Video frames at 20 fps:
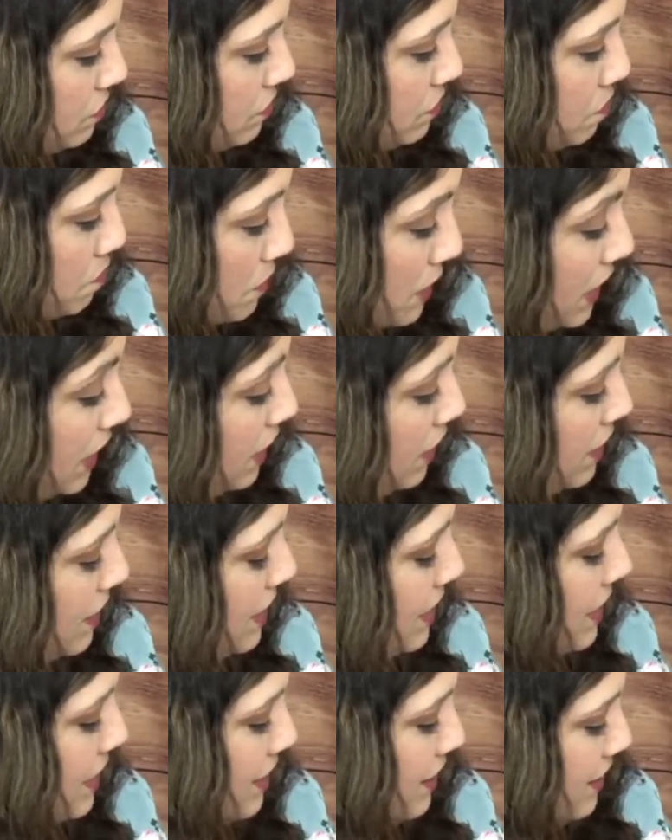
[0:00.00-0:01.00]
Me,
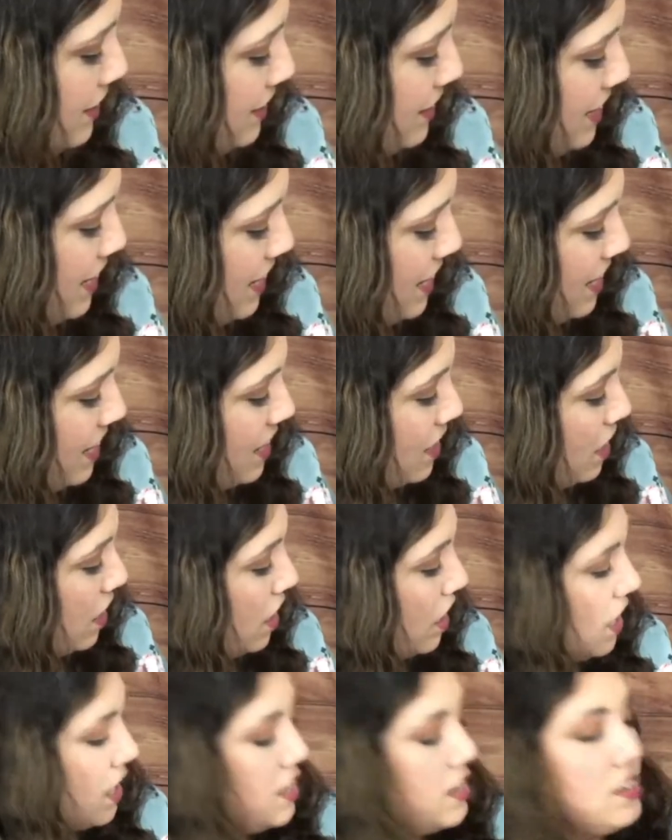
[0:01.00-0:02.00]

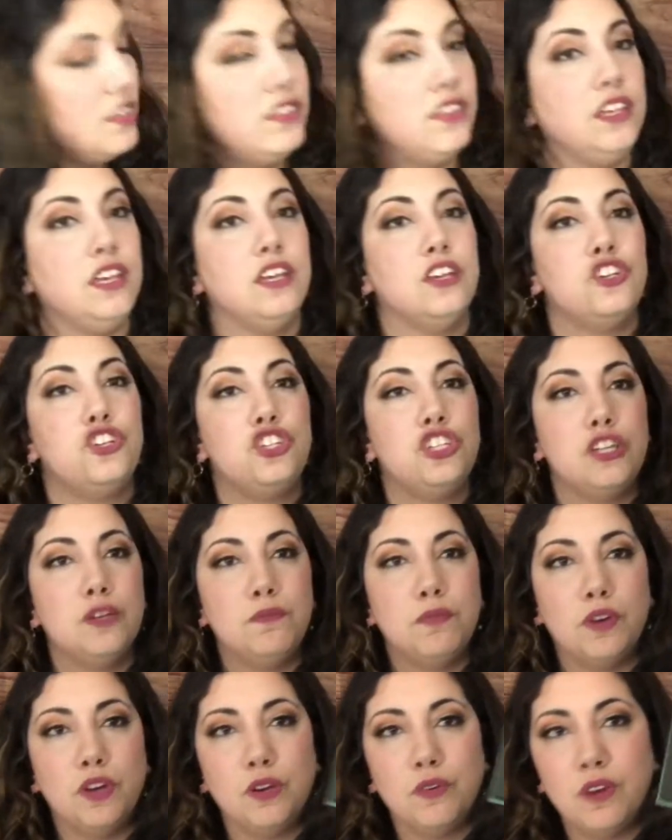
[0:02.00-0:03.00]
are the
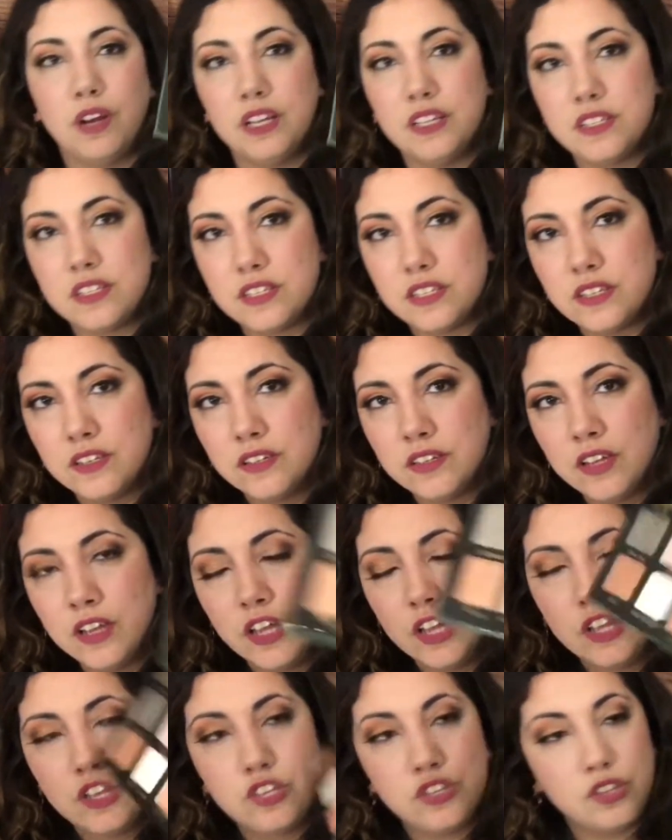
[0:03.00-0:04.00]
shimmery ones.
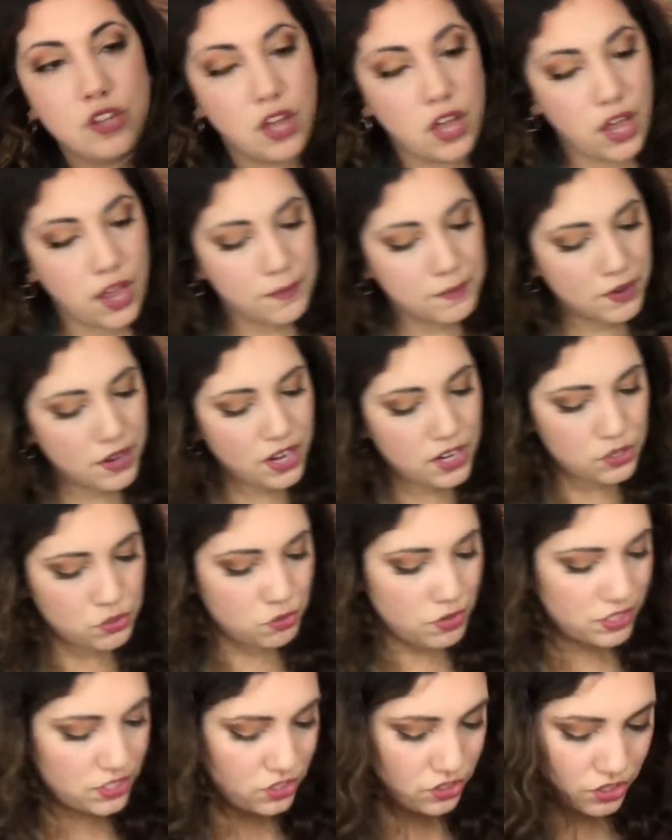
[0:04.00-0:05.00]
So I'm gonna
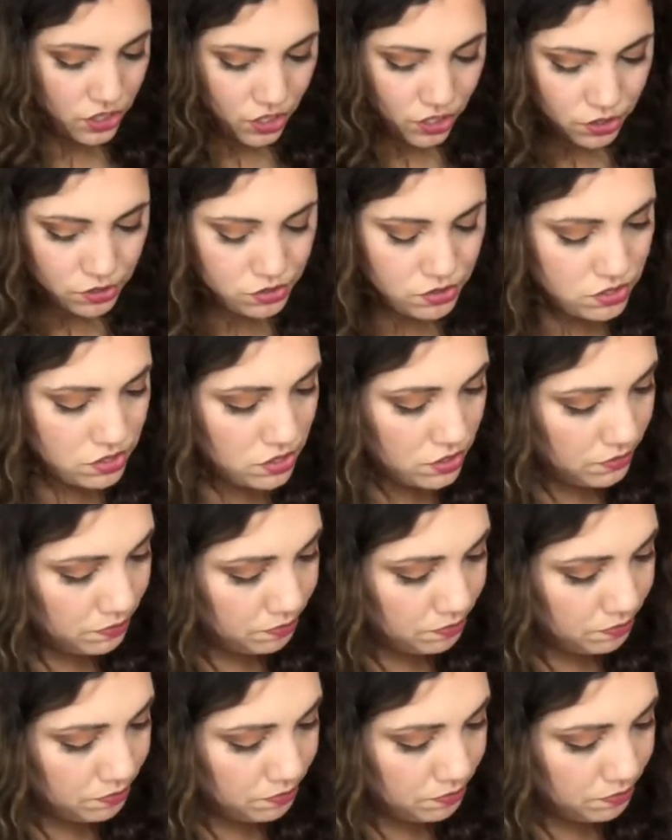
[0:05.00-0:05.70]
swatch those.